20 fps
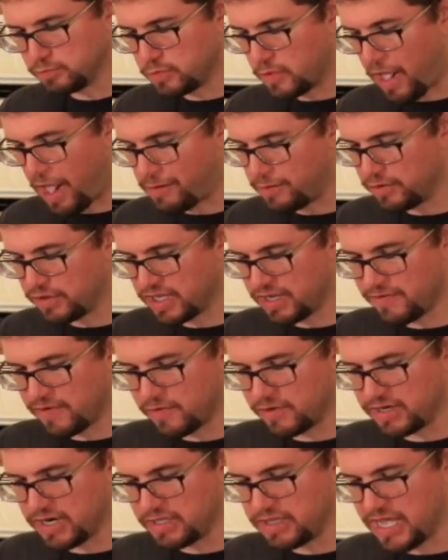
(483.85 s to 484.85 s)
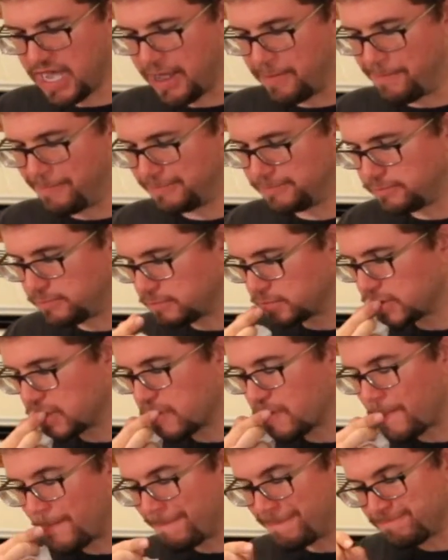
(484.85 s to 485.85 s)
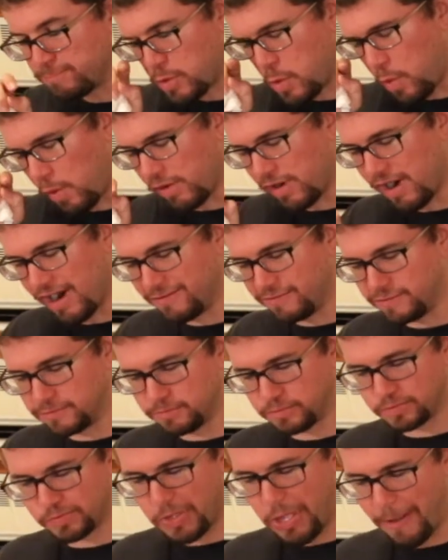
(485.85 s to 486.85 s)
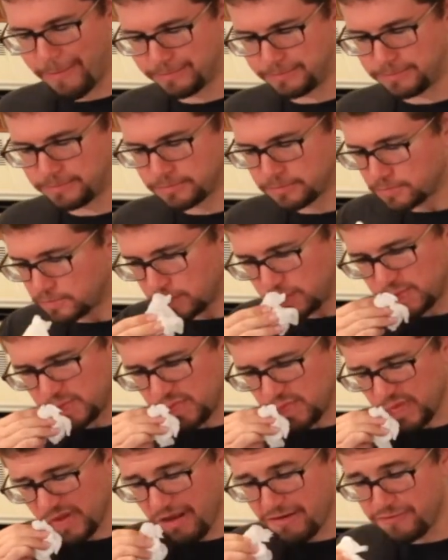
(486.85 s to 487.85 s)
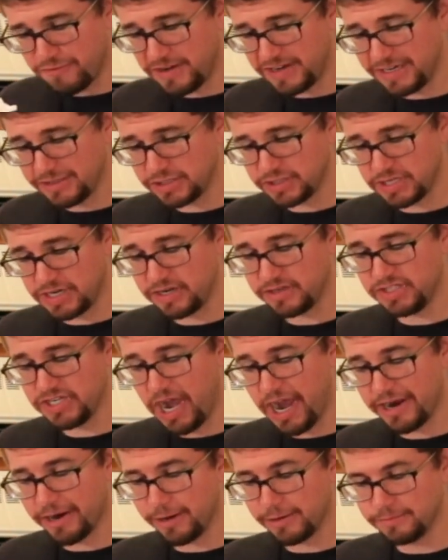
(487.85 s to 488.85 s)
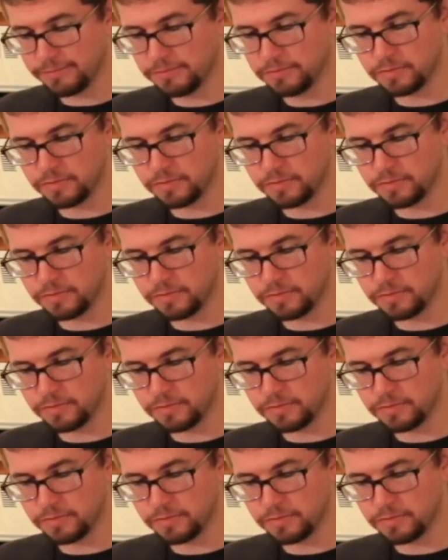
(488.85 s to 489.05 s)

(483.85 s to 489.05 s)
I don't think I've ever done that where I've finished an entire